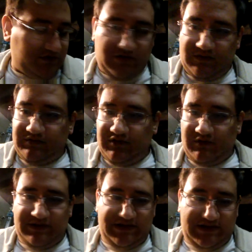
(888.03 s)
go
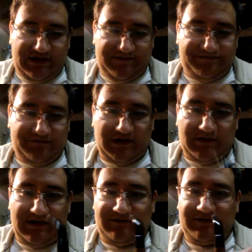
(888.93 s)
lower than
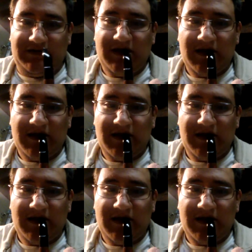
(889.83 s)
around